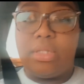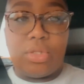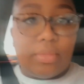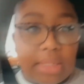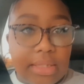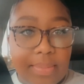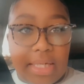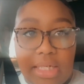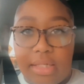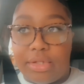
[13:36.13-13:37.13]
much
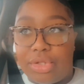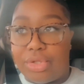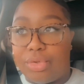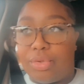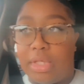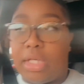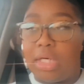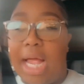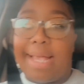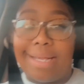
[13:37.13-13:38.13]
money in the store.
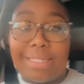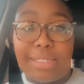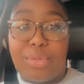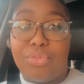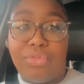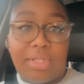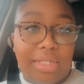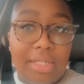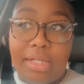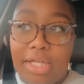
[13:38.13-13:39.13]
I got some
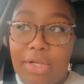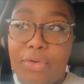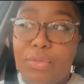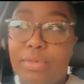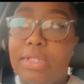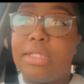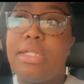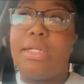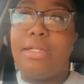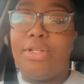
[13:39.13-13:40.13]
really cute,
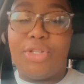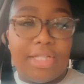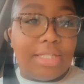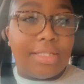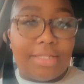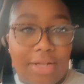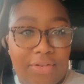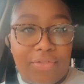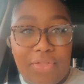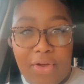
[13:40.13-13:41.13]
good stuff
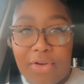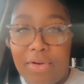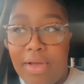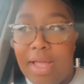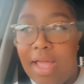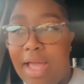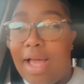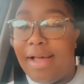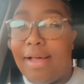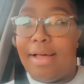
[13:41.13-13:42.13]
though.
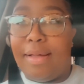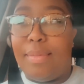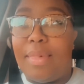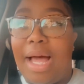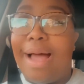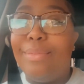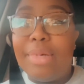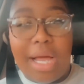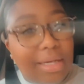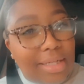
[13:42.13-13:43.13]
I'm
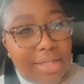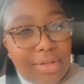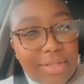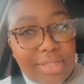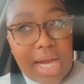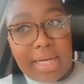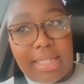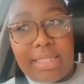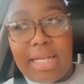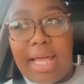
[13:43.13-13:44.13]
not gonna go to Target
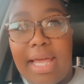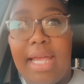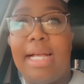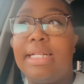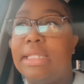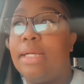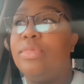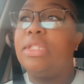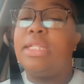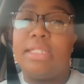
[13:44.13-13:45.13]
today because I'm
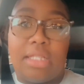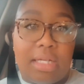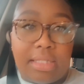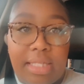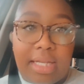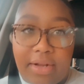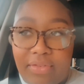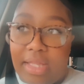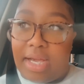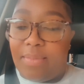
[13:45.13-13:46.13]
just exhausted. I
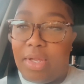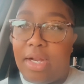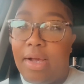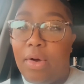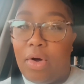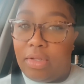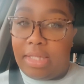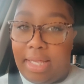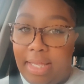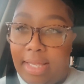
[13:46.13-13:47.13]
feel like I've been out all
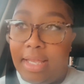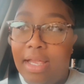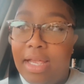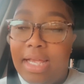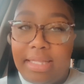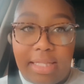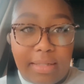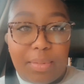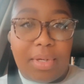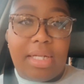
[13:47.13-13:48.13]
day. At this
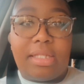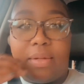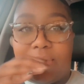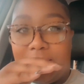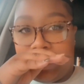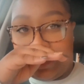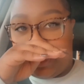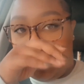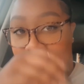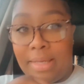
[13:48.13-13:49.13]
point it's almost 6
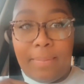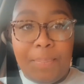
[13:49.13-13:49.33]
p.m.